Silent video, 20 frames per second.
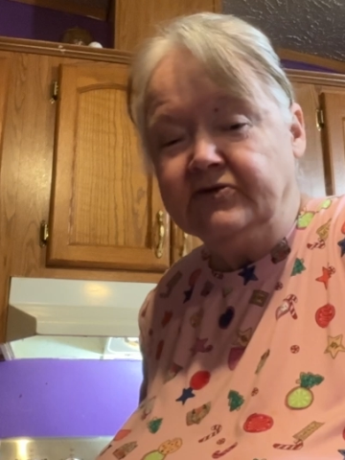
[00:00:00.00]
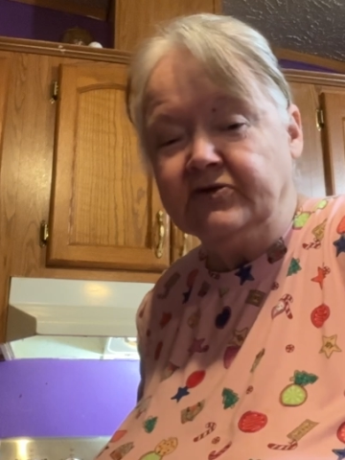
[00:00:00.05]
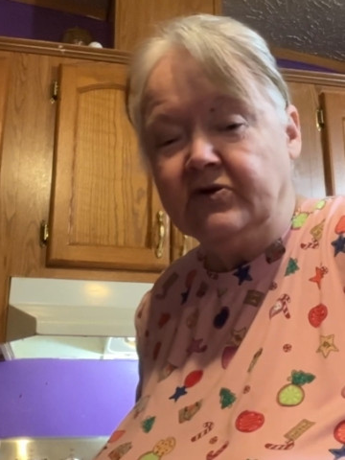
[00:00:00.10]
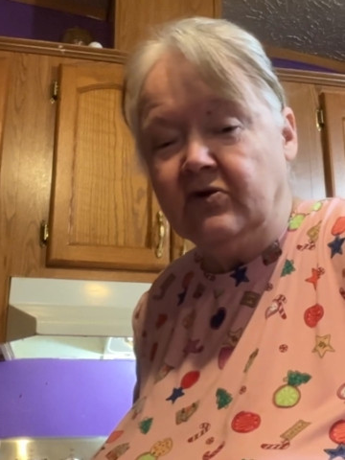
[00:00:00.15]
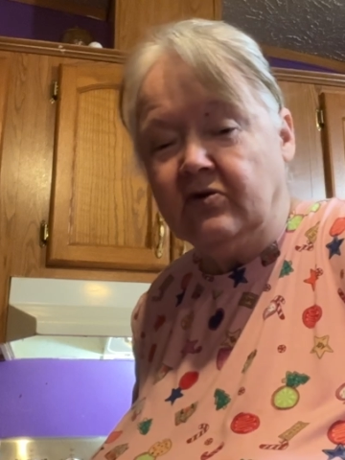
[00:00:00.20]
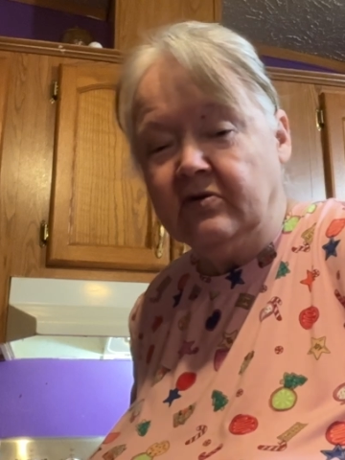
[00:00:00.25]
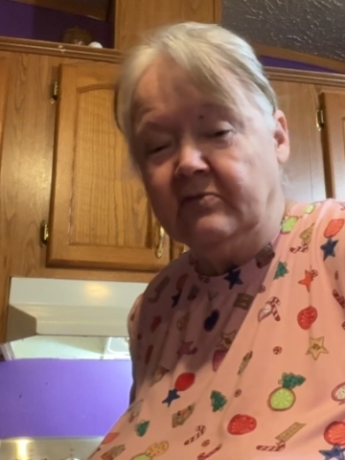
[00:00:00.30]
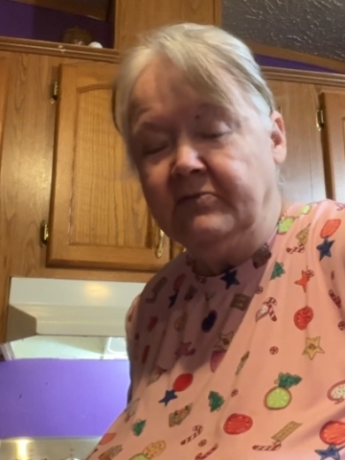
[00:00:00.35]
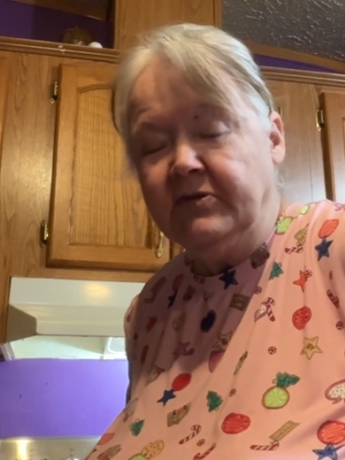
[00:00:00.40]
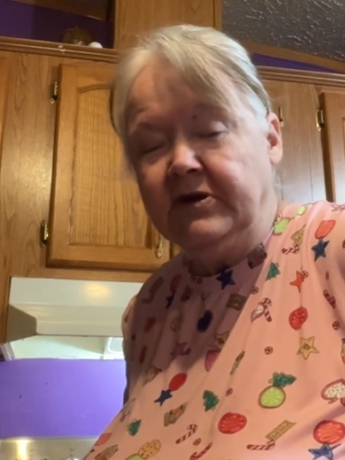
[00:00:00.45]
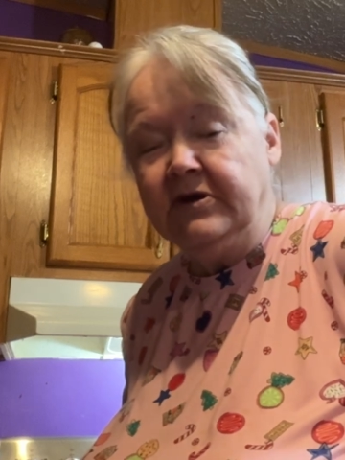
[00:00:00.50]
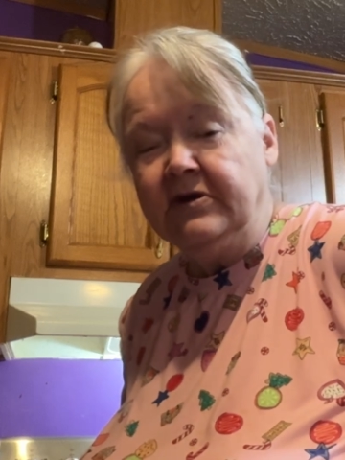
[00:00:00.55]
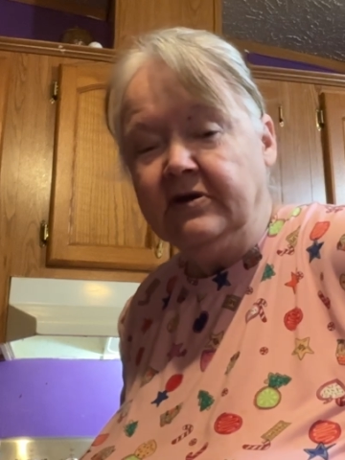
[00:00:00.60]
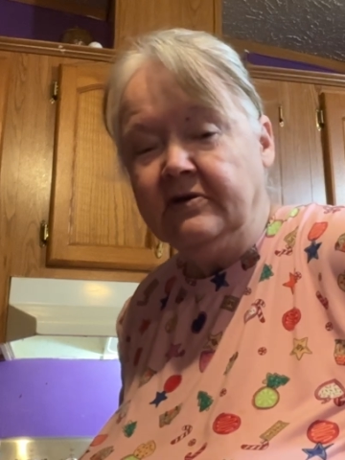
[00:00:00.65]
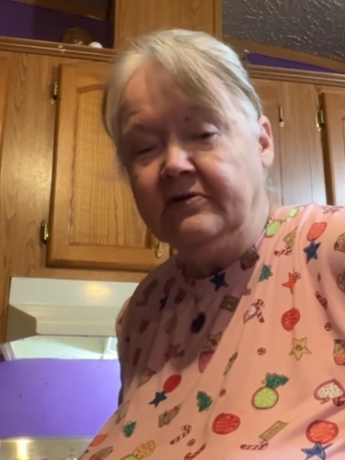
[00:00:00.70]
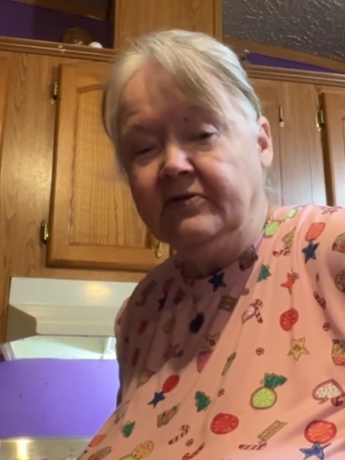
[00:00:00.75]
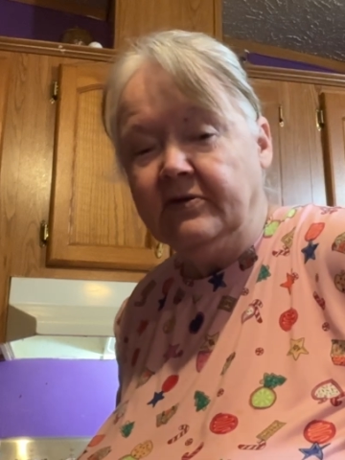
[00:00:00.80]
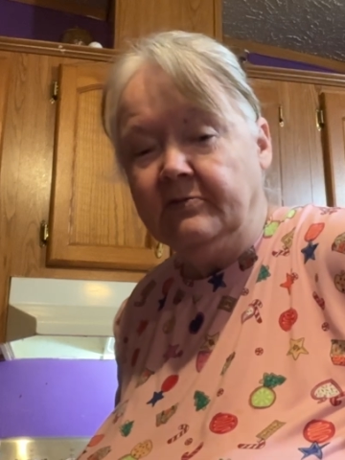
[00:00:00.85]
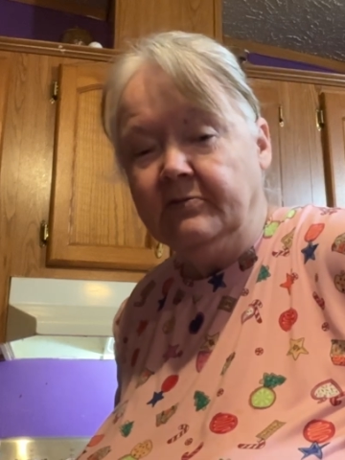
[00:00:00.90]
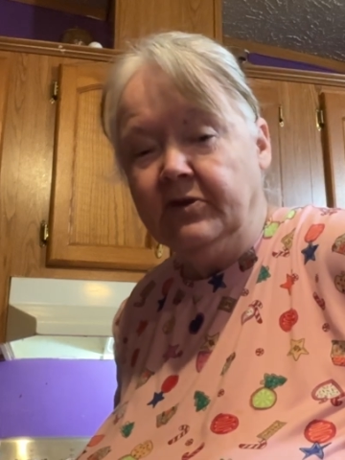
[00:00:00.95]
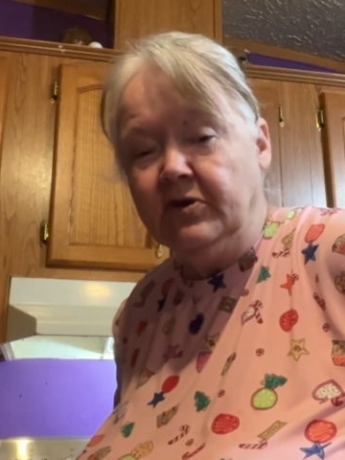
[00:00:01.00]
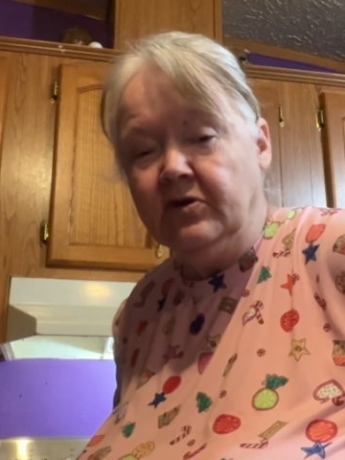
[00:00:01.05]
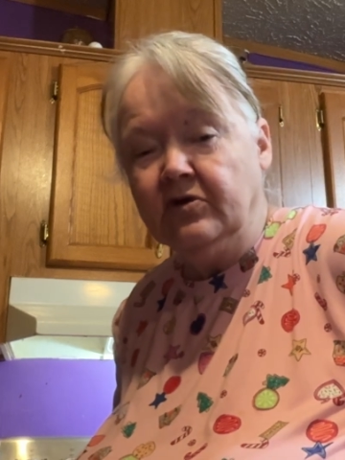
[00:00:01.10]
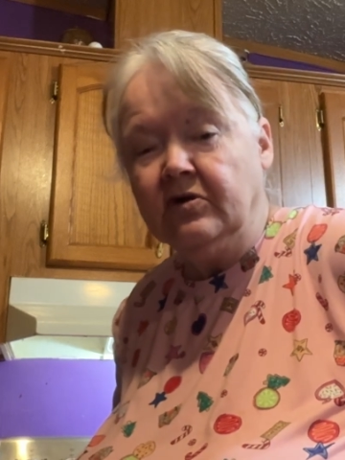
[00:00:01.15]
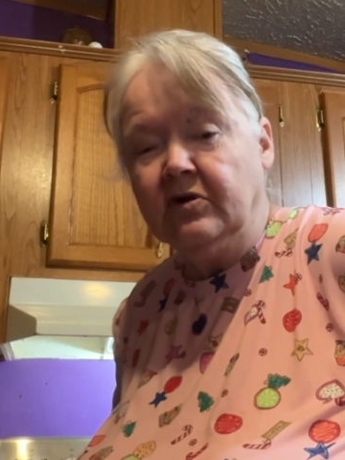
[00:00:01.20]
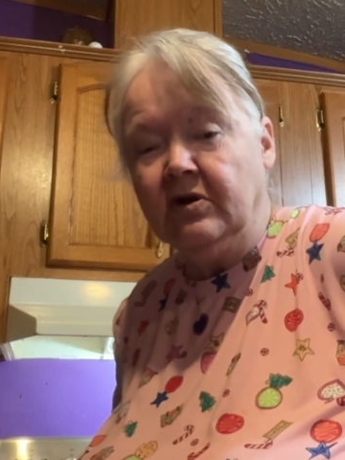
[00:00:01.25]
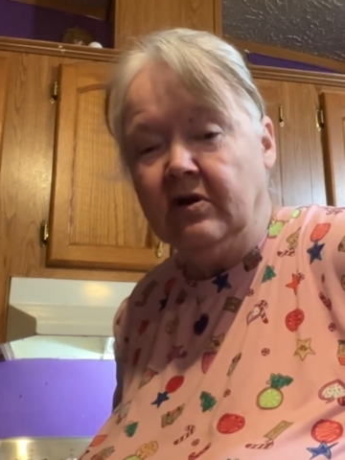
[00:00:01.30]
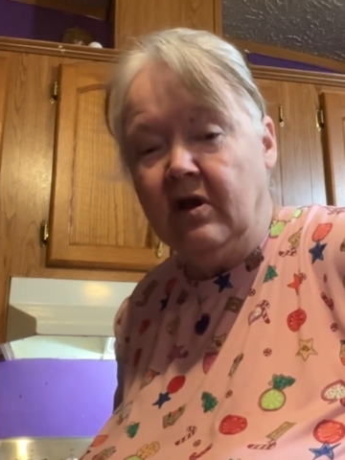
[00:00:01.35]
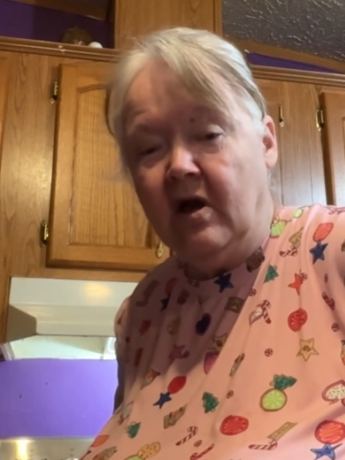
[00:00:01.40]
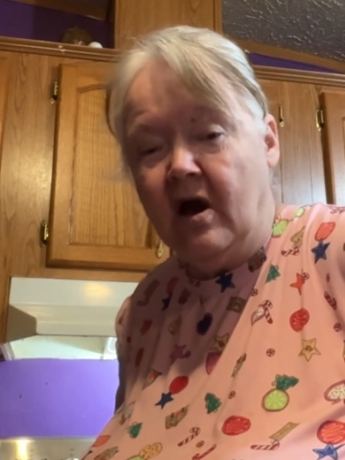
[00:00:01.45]
going to be in the
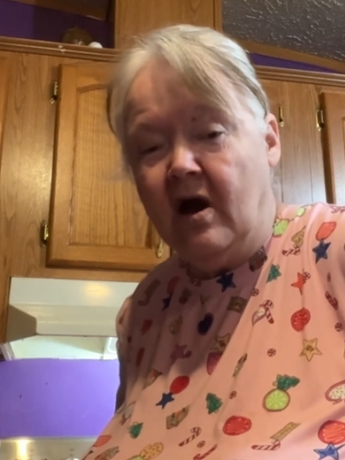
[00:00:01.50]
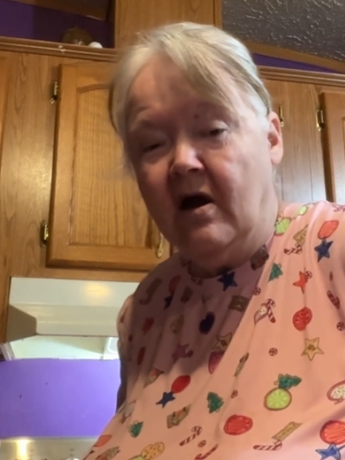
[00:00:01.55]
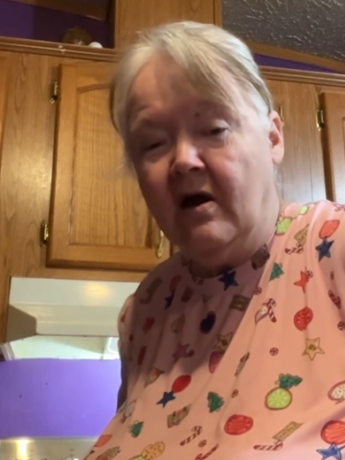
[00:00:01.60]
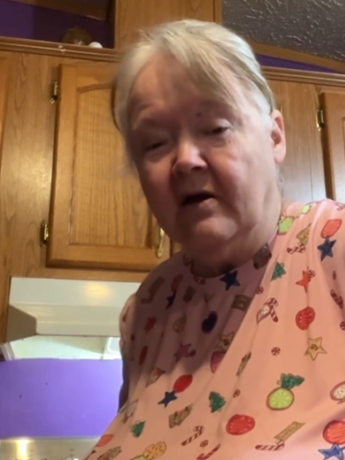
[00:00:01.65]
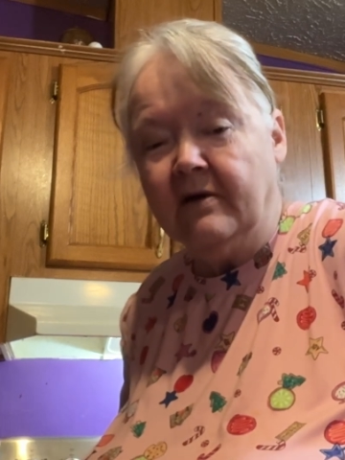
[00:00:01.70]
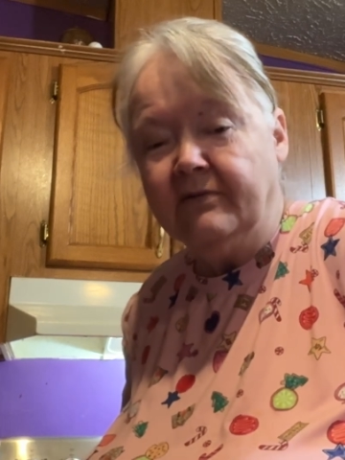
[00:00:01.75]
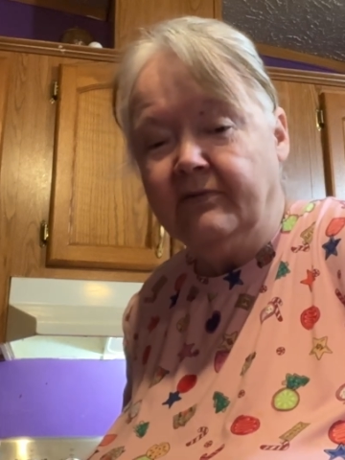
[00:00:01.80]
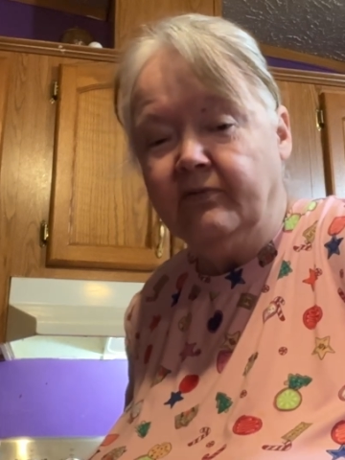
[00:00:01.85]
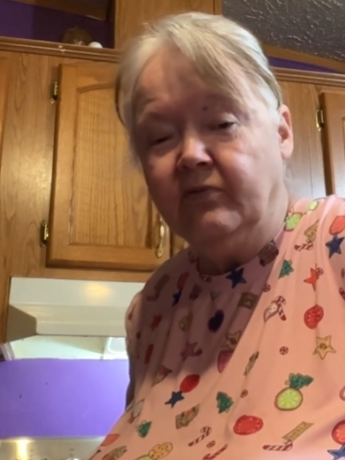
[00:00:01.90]
book of life